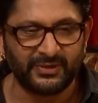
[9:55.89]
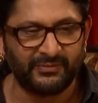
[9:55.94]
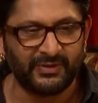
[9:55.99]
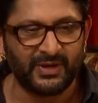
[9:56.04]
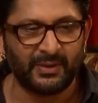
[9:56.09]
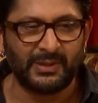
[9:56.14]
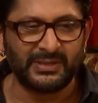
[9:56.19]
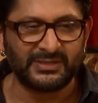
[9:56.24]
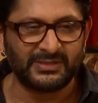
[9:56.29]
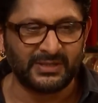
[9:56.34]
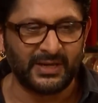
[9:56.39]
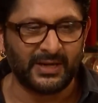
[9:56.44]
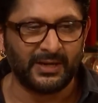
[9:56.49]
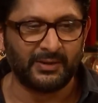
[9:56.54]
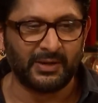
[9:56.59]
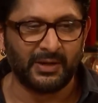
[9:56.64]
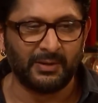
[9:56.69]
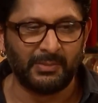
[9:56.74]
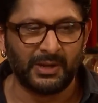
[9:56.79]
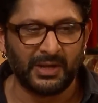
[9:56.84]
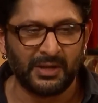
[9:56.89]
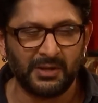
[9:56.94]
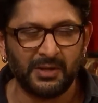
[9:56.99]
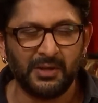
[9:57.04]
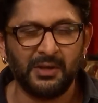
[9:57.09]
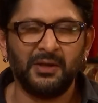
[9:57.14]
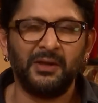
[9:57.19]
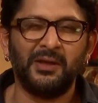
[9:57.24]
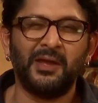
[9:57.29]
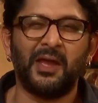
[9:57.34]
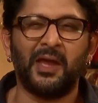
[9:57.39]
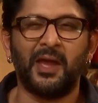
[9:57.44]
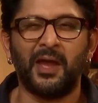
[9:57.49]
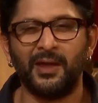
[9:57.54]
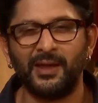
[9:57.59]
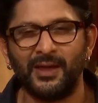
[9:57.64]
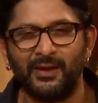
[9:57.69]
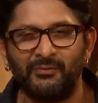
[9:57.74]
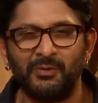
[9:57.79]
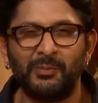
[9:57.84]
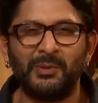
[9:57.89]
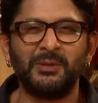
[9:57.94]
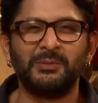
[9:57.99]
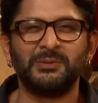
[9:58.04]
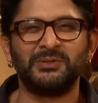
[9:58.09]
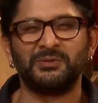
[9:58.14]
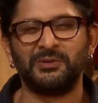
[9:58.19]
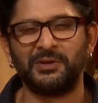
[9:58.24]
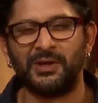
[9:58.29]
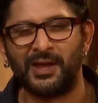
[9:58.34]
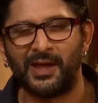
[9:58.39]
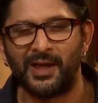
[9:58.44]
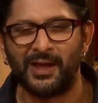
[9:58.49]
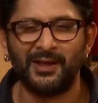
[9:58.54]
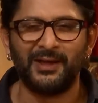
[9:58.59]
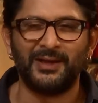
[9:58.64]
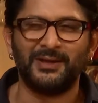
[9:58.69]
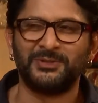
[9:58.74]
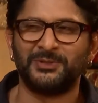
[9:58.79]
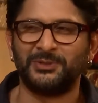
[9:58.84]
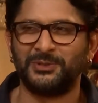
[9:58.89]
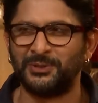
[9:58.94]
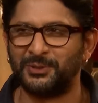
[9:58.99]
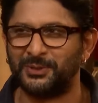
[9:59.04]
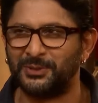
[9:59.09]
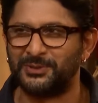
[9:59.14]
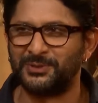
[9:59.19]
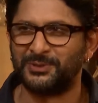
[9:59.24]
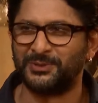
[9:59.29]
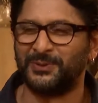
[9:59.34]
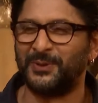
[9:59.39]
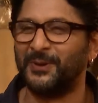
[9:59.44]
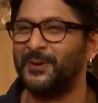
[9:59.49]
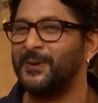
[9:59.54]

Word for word: Every time I say it, I'm mm. like, yeah, yeah, everybody yeah, yeah, sure, sure.